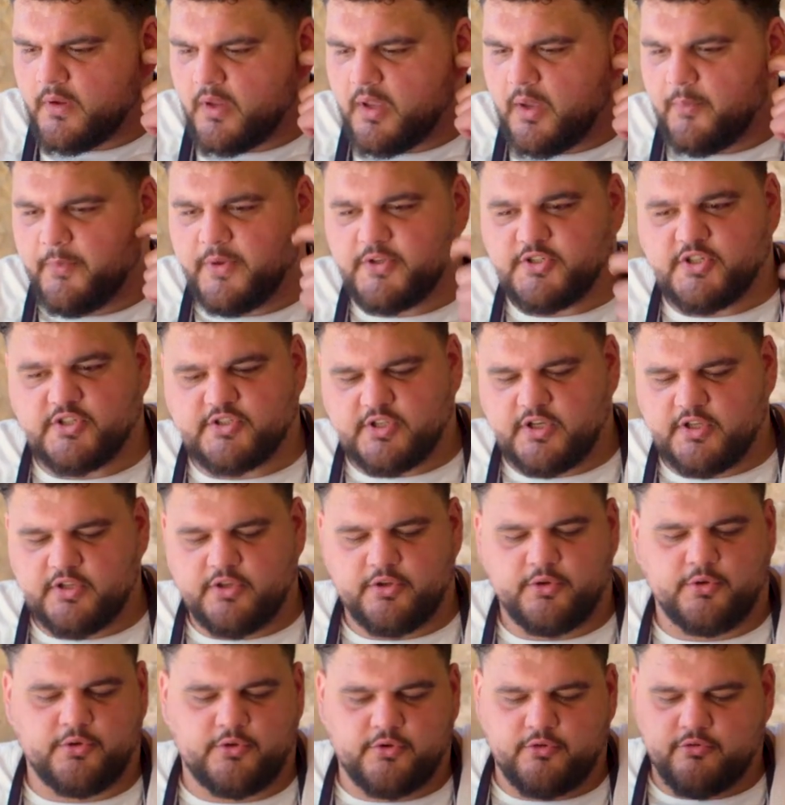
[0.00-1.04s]
we're just gonna
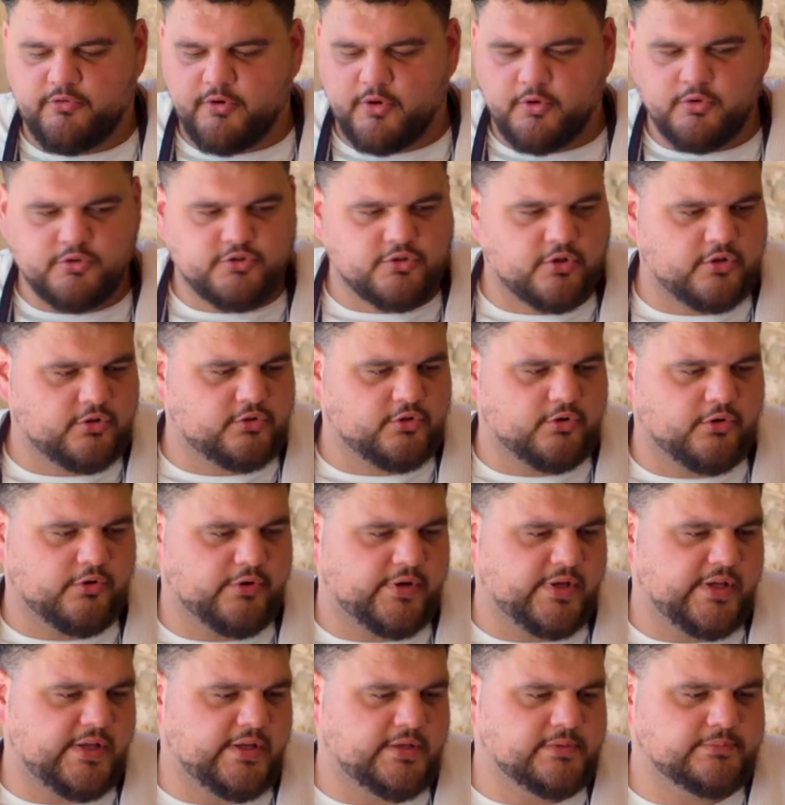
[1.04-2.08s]
do grilled John
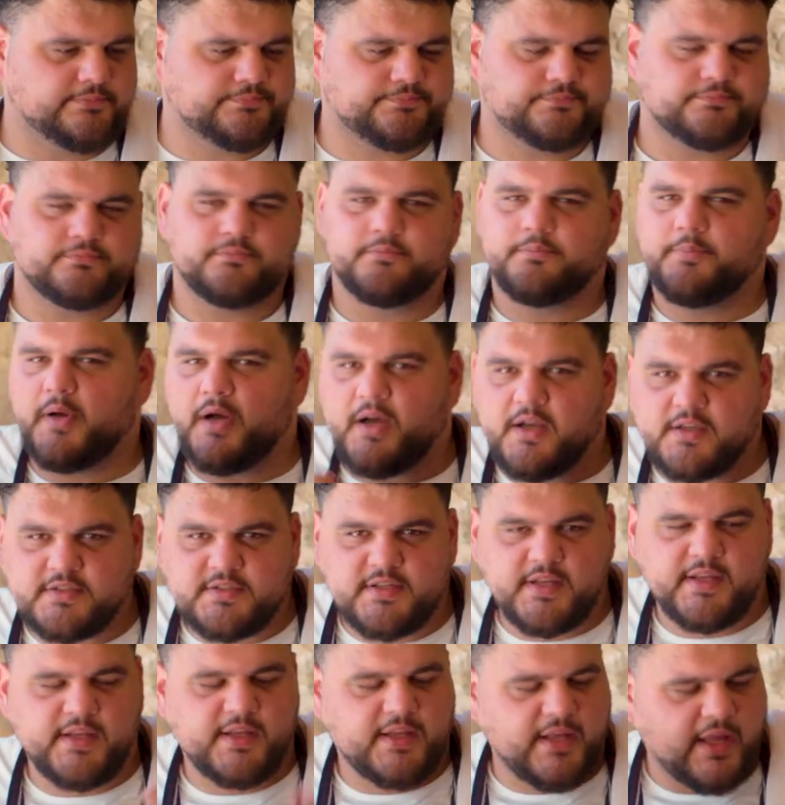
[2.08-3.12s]
Dory,
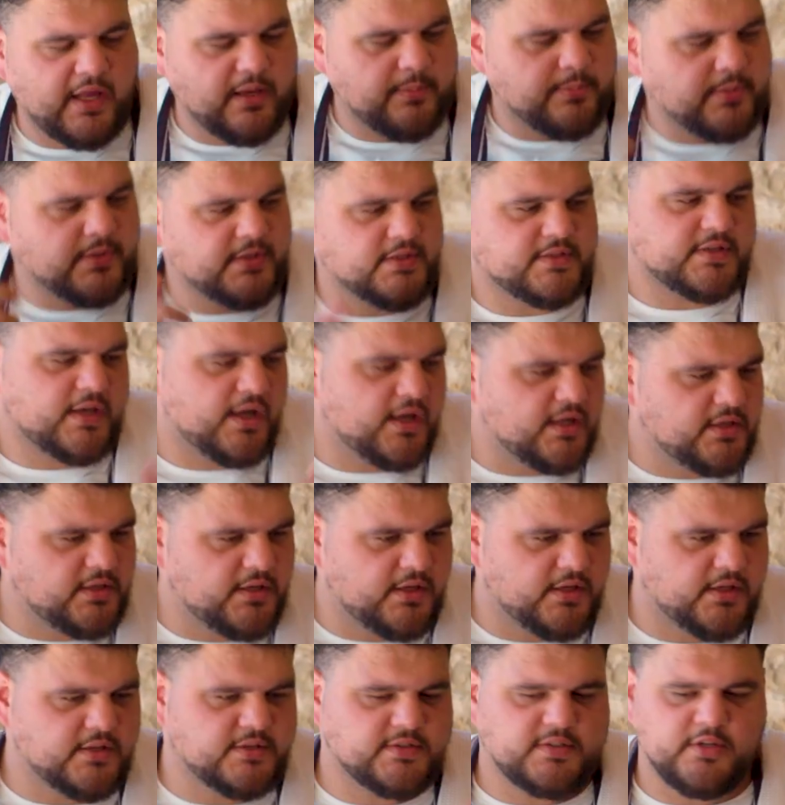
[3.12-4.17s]
parsley, capers,
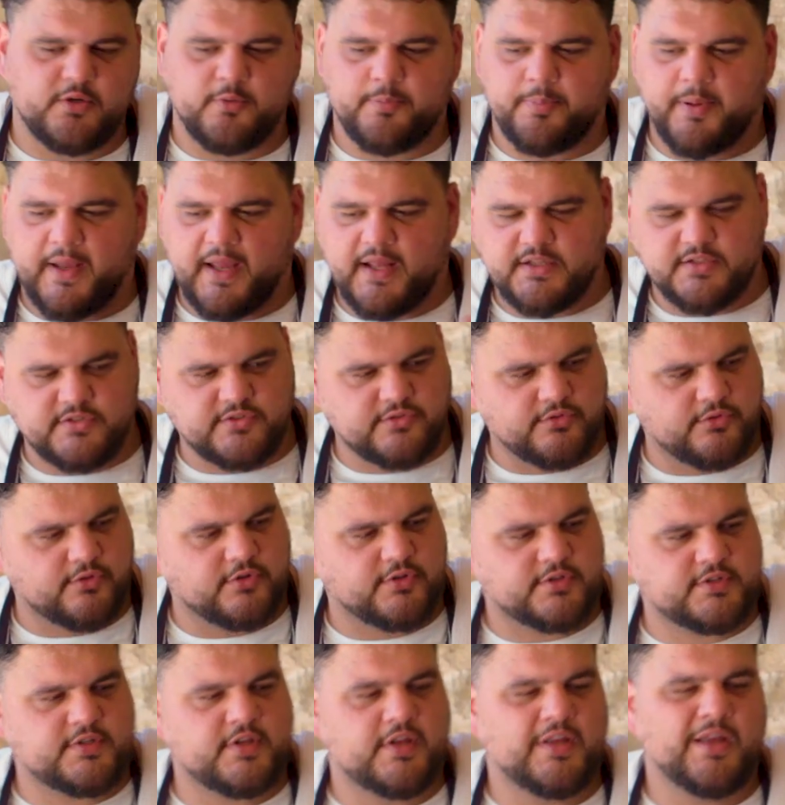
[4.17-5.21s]
onions, little pan
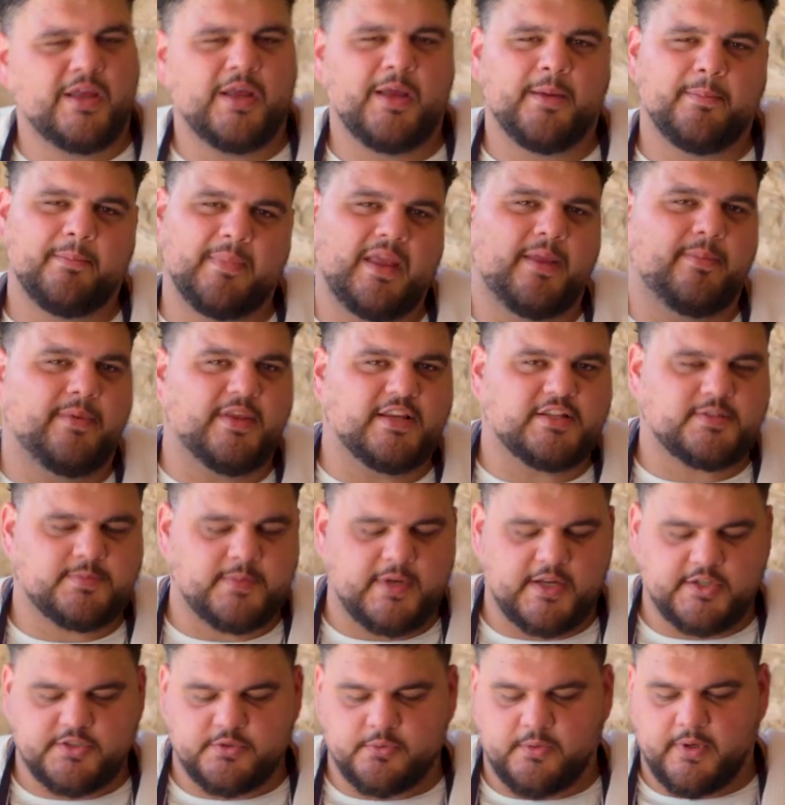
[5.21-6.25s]
sauce, maybe a
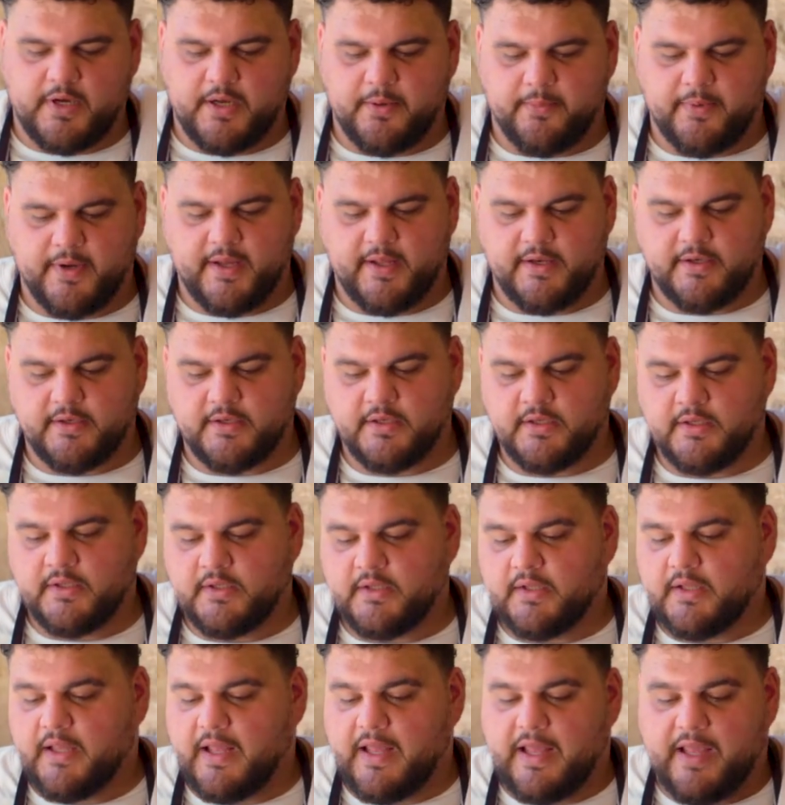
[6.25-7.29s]
splash of white wine,
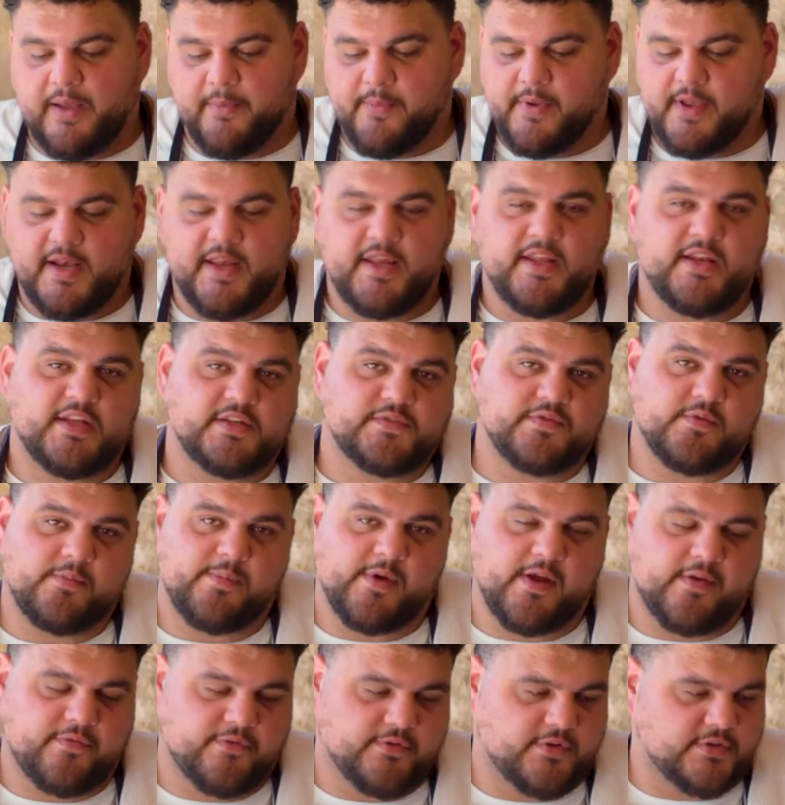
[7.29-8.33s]
and we're gonna eat this for
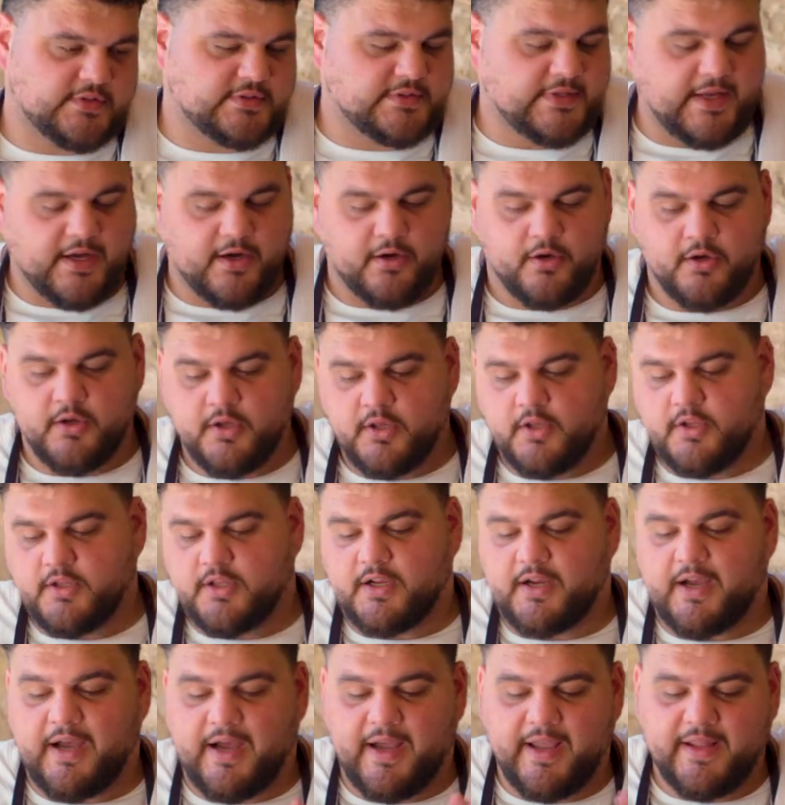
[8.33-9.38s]
breakfast. Now,
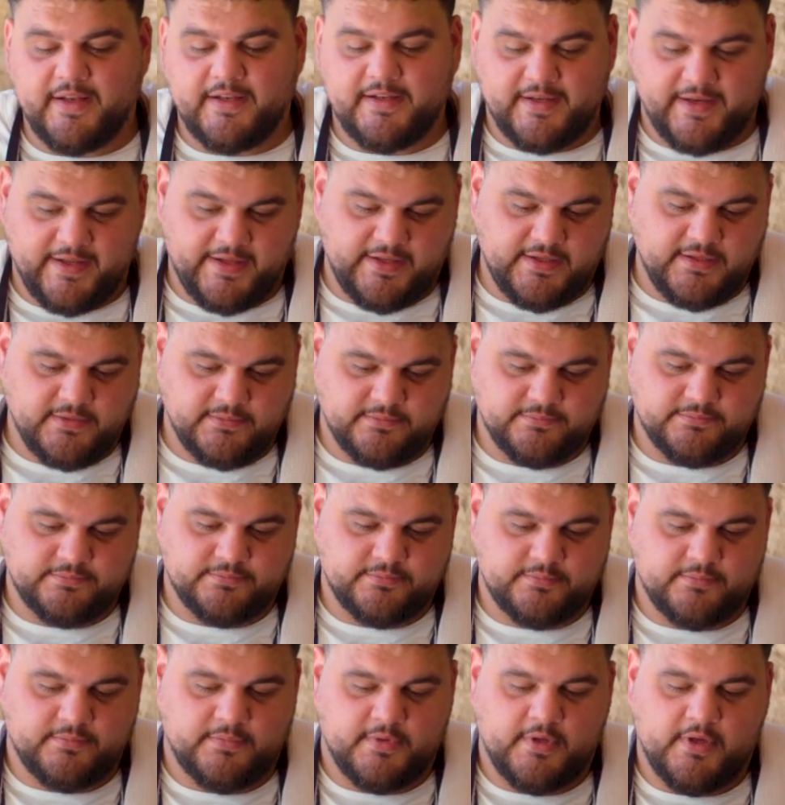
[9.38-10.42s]
kindly,
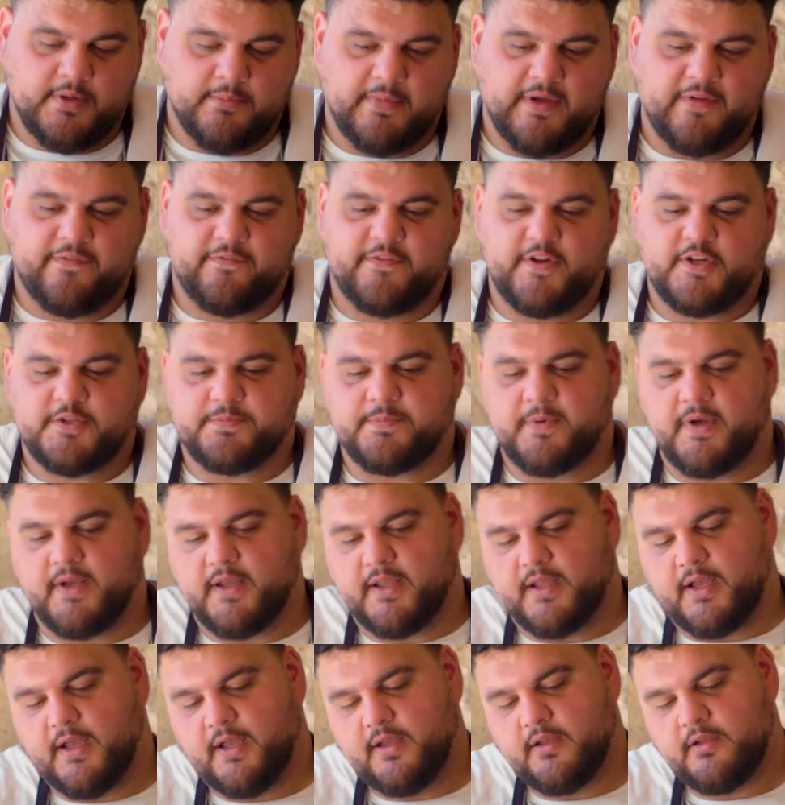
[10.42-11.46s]
my
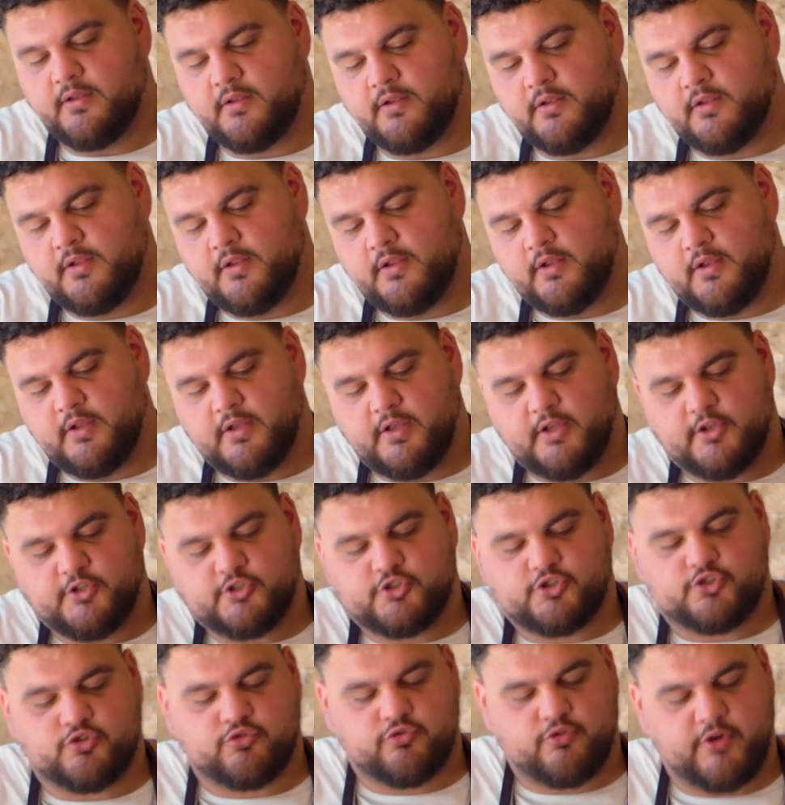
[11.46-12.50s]
fishmonger has
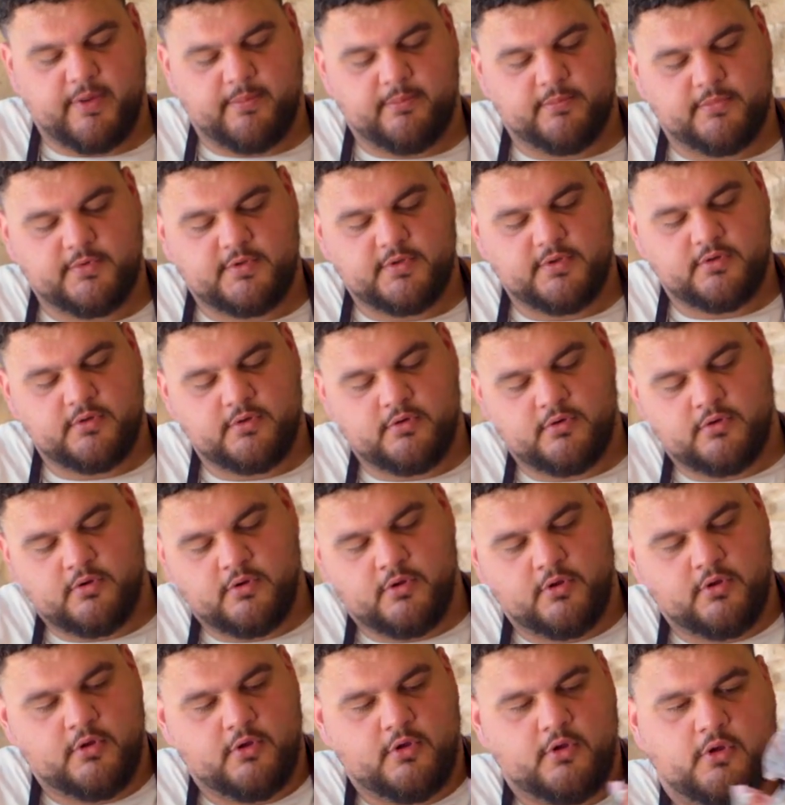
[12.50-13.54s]
trimmed
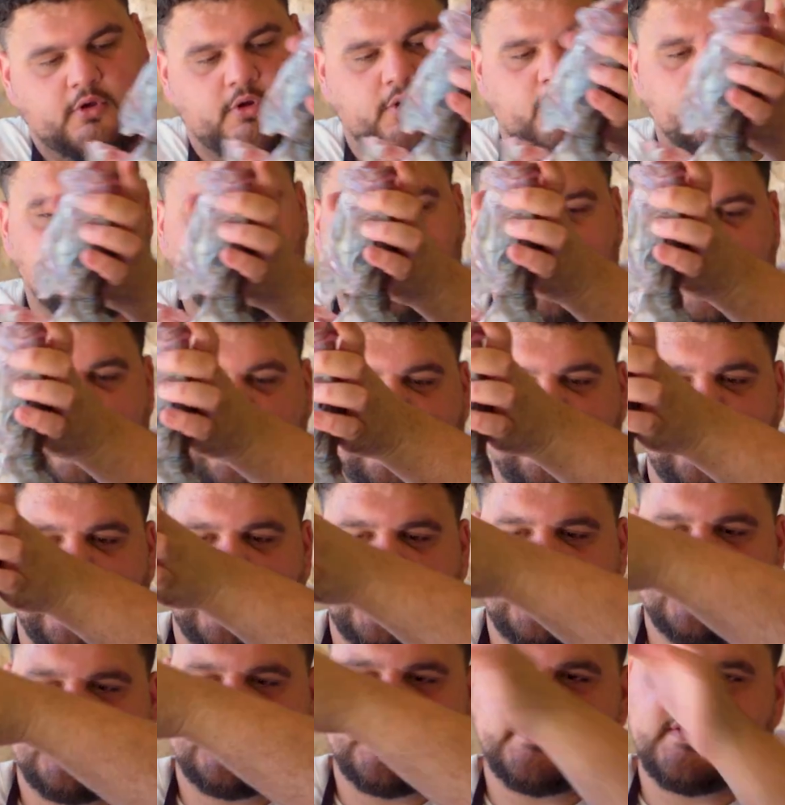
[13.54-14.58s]
all of the
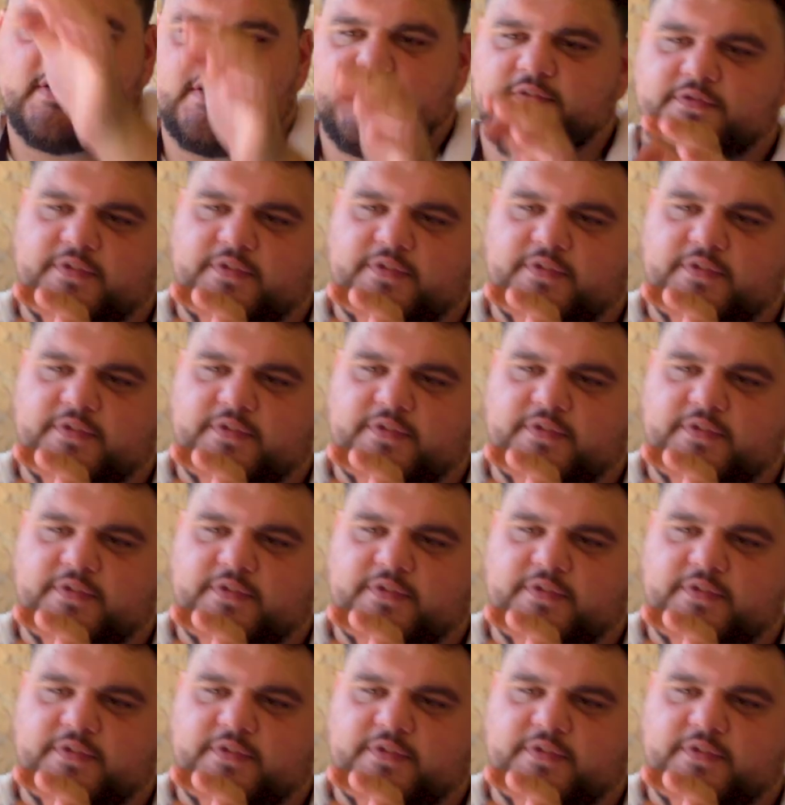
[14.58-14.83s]
fins. There's